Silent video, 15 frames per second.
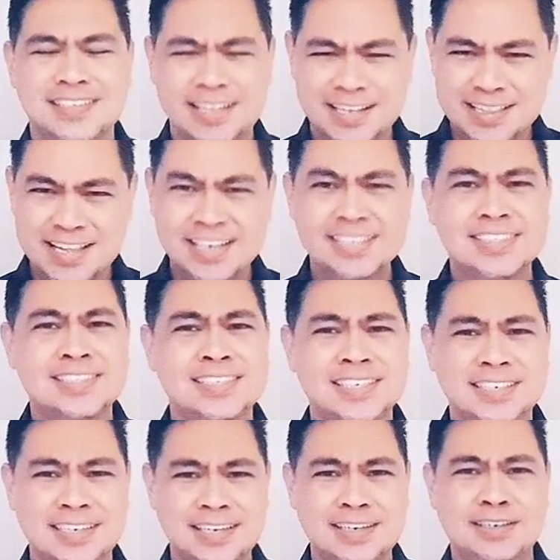Let that
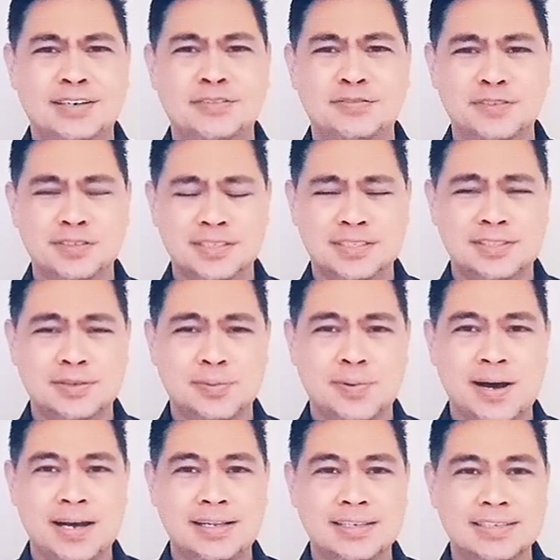sink in for just a
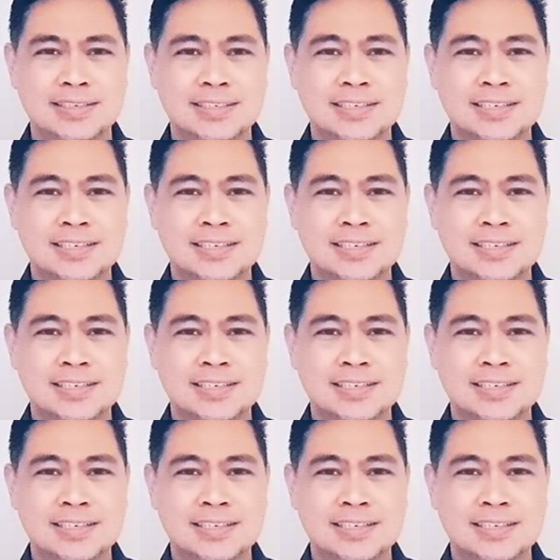while.